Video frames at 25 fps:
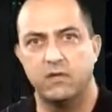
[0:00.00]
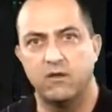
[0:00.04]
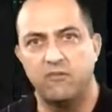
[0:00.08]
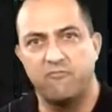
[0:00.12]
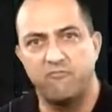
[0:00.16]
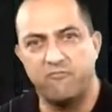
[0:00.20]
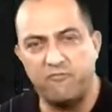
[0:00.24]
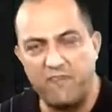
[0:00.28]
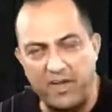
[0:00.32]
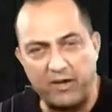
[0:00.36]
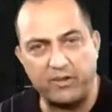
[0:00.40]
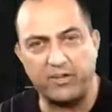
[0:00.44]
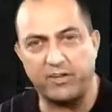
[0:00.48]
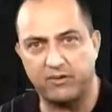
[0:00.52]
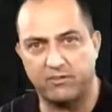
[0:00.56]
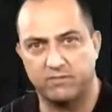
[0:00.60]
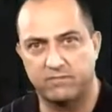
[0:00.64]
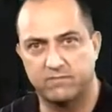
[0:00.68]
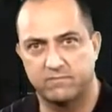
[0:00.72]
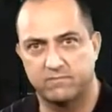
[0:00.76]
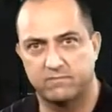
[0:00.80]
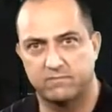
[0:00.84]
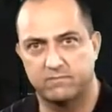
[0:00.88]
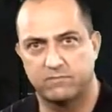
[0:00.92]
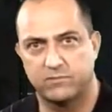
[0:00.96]
Failure,
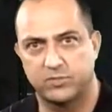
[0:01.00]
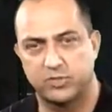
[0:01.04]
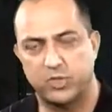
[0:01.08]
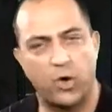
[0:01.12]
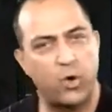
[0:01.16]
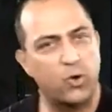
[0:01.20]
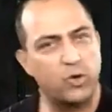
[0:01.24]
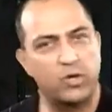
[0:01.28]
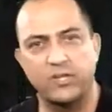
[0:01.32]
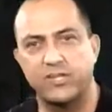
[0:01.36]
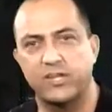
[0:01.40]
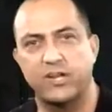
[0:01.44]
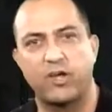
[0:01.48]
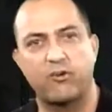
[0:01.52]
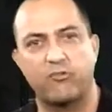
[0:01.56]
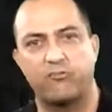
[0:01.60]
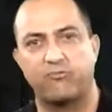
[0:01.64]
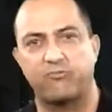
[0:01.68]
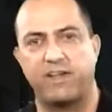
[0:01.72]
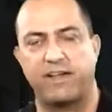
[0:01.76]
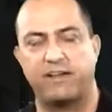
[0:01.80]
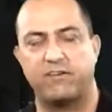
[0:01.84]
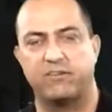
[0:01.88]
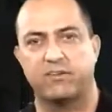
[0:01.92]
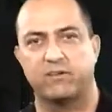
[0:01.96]
total and utter
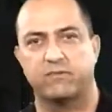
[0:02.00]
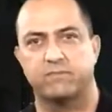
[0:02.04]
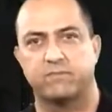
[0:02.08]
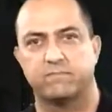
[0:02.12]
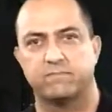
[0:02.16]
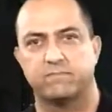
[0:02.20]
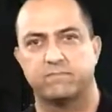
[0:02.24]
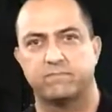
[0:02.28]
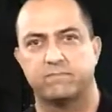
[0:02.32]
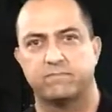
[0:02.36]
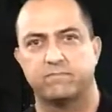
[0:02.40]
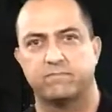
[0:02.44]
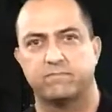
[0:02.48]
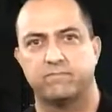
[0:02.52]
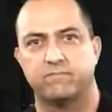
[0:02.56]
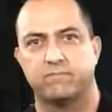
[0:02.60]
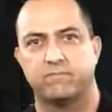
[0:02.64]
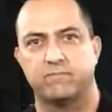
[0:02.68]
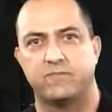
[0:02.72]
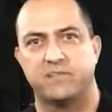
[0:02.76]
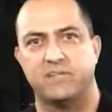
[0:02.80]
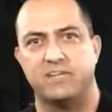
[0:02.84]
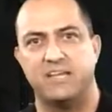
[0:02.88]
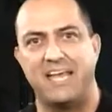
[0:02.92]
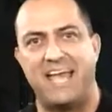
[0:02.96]
failure.
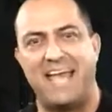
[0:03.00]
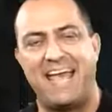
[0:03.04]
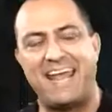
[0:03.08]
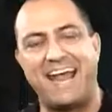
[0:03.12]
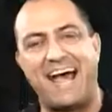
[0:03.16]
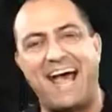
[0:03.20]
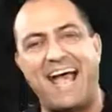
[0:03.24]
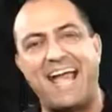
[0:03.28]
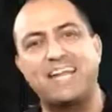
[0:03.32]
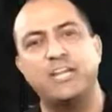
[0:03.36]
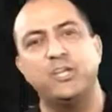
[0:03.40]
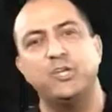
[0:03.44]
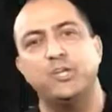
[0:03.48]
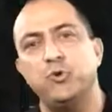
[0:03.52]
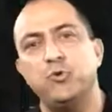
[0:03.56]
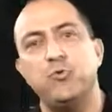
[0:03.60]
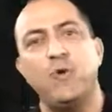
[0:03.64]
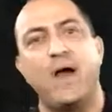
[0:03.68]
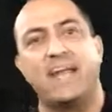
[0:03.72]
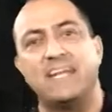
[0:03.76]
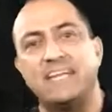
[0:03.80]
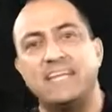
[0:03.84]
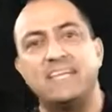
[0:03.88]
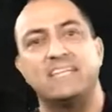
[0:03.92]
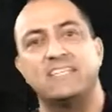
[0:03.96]
And I knew
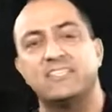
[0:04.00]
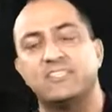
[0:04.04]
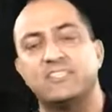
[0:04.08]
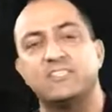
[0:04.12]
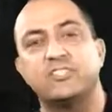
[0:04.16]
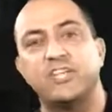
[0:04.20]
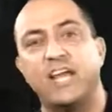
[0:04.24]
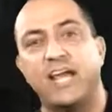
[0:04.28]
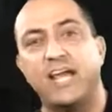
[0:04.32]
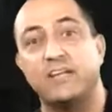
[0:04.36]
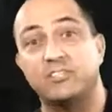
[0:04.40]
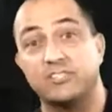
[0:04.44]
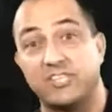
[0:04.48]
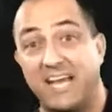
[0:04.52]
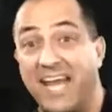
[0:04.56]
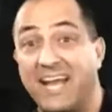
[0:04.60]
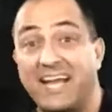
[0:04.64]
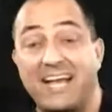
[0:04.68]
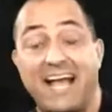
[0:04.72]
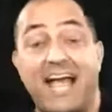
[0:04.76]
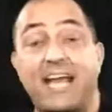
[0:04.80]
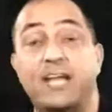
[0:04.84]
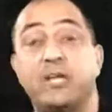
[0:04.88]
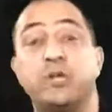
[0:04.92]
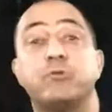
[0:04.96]
I needed to change. Heck,
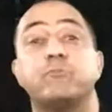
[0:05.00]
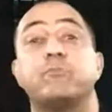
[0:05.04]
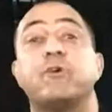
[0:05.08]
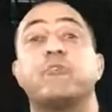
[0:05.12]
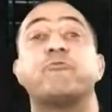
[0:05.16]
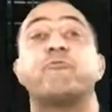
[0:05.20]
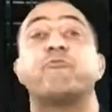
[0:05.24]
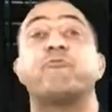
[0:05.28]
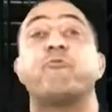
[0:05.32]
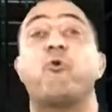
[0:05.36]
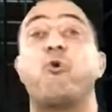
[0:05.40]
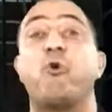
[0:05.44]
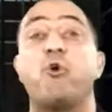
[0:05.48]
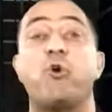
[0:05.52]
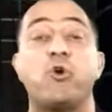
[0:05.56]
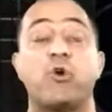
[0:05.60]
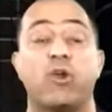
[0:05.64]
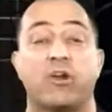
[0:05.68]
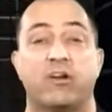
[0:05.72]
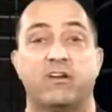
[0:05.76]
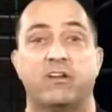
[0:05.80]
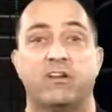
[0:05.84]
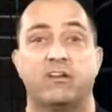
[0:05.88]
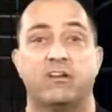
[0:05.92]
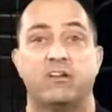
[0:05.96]
I knew
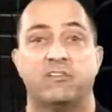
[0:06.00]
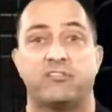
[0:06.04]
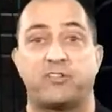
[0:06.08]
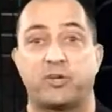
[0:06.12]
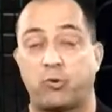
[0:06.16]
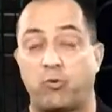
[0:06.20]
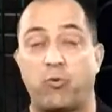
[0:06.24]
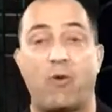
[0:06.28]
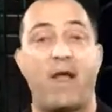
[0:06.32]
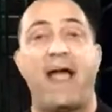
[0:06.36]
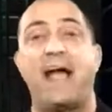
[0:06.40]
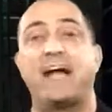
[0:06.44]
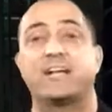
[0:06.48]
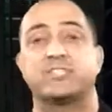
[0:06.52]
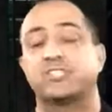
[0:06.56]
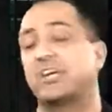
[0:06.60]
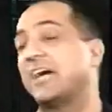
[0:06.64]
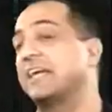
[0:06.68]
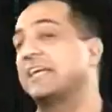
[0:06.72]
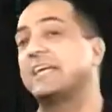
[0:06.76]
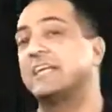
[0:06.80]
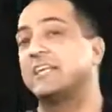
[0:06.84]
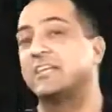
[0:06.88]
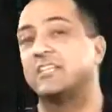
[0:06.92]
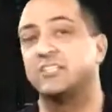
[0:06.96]
before the crash I
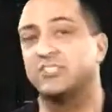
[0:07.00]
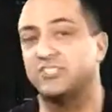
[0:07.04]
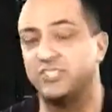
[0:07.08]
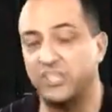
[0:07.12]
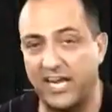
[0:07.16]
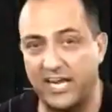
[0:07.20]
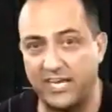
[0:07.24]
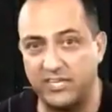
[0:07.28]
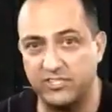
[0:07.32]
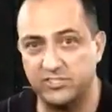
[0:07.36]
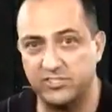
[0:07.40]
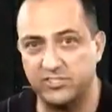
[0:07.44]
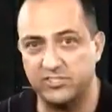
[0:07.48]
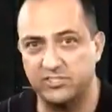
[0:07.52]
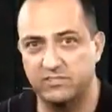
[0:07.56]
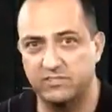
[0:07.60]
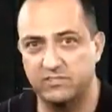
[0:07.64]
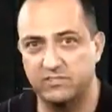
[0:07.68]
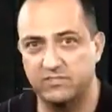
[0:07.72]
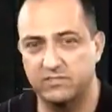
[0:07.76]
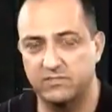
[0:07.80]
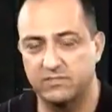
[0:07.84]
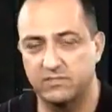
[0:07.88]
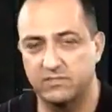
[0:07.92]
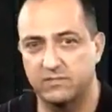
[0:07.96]
needed to change.
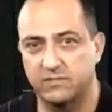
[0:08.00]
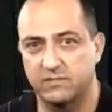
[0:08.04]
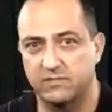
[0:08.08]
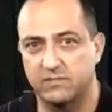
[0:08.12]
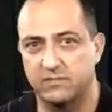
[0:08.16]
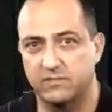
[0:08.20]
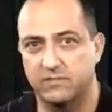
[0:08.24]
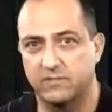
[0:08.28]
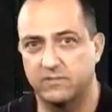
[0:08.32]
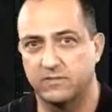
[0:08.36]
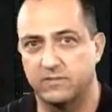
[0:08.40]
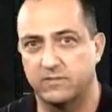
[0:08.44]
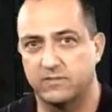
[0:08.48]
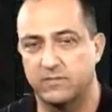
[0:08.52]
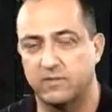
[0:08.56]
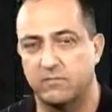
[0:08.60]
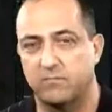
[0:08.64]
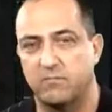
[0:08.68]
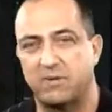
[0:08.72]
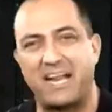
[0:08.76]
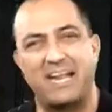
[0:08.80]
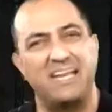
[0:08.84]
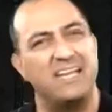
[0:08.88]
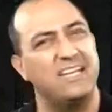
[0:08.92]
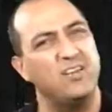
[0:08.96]

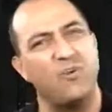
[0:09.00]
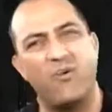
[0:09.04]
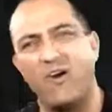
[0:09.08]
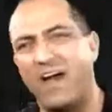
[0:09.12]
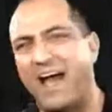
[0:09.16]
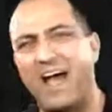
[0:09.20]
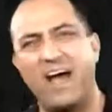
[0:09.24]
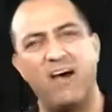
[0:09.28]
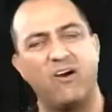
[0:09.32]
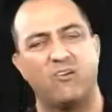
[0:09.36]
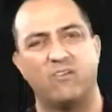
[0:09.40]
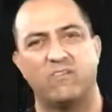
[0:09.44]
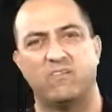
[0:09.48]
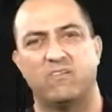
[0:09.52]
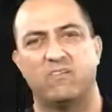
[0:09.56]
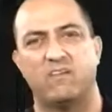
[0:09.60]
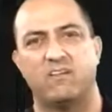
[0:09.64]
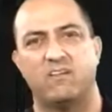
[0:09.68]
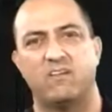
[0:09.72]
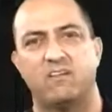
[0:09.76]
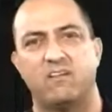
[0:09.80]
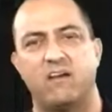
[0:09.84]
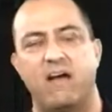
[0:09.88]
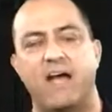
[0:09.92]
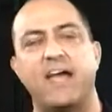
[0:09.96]
But I didn't know how.
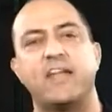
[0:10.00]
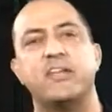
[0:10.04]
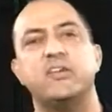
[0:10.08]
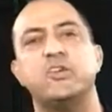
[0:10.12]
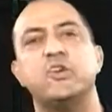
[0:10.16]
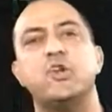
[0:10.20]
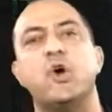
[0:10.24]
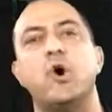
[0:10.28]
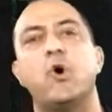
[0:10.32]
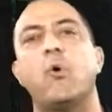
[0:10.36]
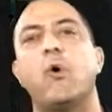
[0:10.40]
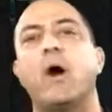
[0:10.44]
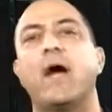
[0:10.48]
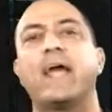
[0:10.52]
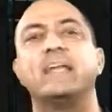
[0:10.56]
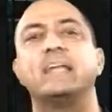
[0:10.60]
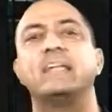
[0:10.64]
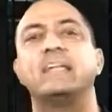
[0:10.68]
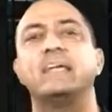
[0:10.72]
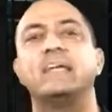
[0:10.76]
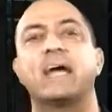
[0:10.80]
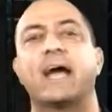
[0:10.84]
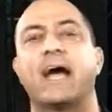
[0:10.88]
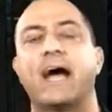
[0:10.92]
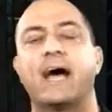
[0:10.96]
I had no
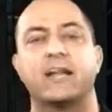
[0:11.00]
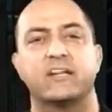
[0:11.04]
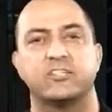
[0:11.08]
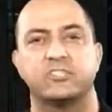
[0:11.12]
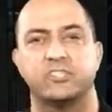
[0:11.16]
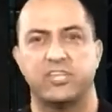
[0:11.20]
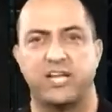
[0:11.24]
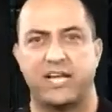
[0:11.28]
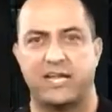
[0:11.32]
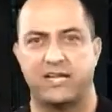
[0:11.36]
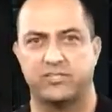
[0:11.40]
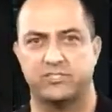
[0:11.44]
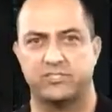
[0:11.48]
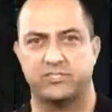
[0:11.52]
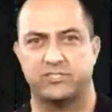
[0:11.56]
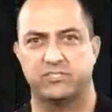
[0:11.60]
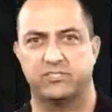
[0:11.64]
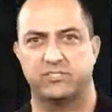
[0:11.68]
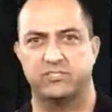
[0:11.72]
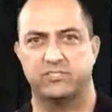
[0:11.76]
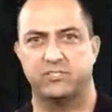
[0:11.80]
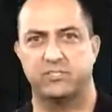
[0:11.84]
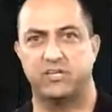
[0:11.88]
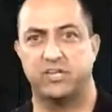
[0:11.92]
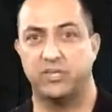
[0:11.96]
idea how to change.
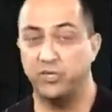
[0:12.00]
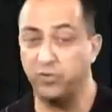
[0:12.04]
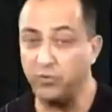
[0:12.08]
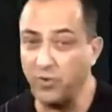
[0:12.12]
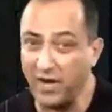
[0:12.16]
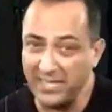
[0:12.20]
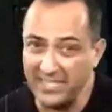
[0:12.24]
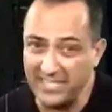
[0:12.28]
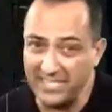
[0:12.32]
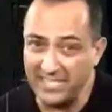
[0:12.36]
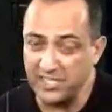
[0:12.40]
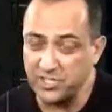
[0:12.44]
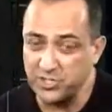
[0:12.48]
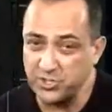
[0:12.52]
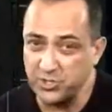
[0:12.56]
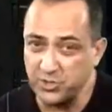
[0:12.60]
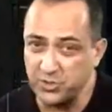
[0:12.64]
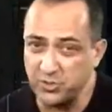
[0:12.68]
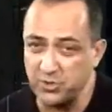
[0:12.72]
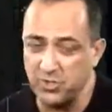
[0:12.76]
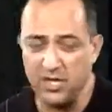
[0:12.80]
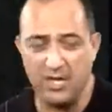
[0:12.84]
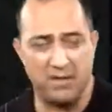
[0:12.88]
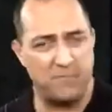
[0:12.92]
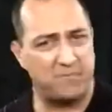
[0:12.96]
I knew I needed
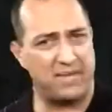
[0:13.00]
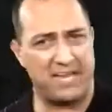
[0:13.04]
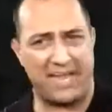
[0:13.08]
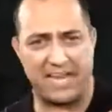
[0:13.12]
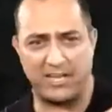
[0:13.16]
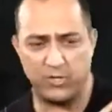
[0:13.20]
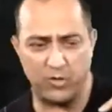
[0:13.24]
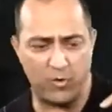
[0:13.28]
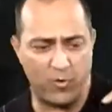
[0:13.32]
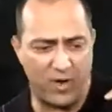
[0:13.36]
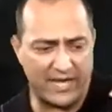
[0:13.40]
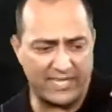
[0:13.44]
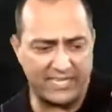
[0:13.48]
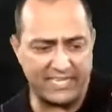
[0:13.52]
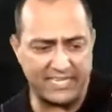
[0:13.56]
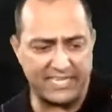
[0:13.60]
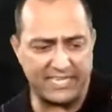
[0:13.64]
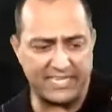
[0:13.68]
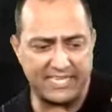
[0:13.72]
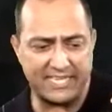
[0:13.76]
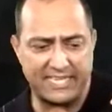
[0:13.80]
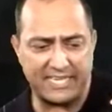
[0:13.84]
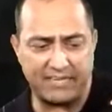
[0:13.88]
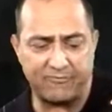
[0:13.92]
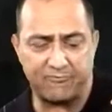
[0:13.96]
to, but had no idea
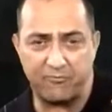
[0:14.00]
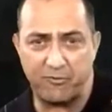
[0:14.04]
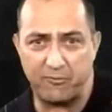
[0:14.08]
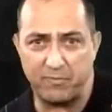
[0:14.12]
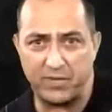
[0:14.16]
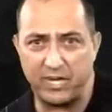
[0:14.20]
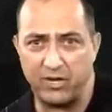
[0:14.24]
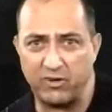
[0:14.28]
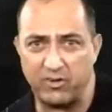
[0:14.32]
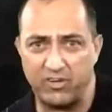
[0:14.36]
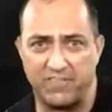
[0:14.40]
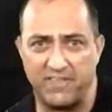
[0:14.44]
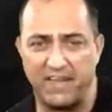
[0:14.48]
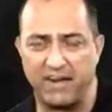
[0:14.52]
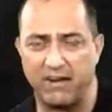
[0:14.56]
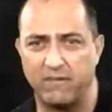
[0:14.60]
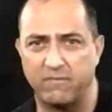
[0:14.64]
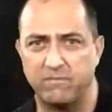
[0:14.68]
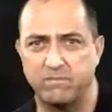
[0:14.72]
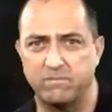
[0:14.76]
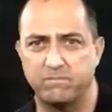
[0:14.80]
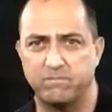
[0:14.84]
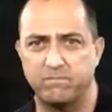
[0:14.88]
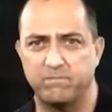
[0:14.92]
to get from here to there.